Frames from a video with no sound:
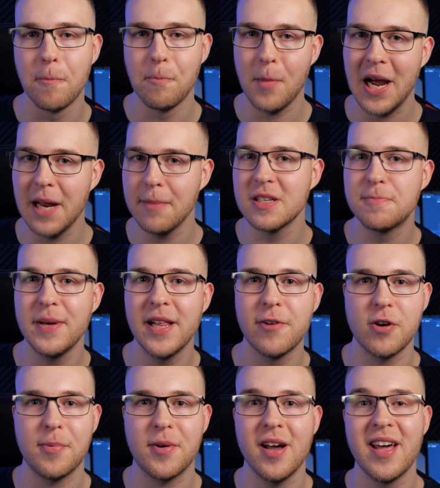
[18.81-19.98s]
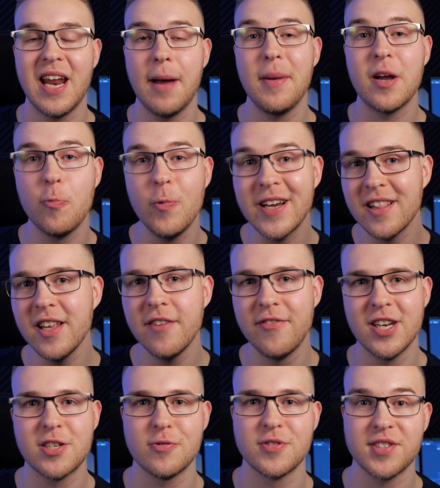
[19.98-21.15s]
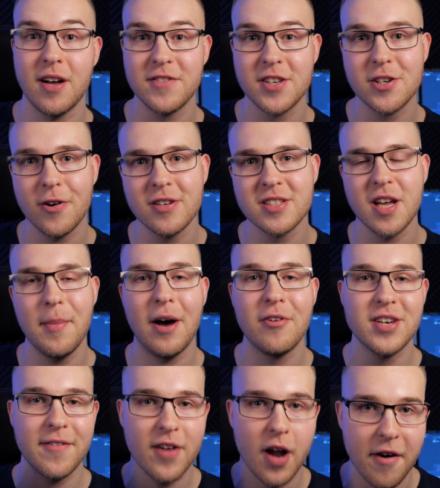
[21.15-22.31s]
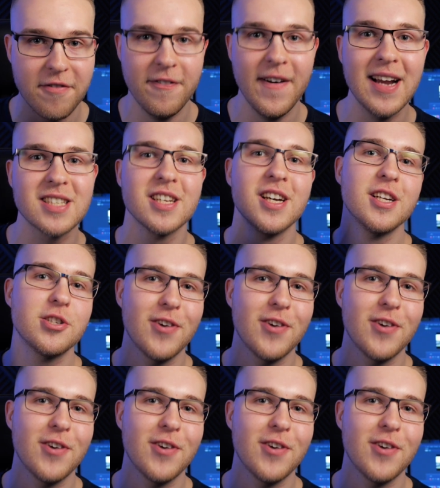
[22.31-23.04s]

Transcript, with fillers: my name is Billy Rybka, and I make weekly DaVinci Resolve tutorials about different effects,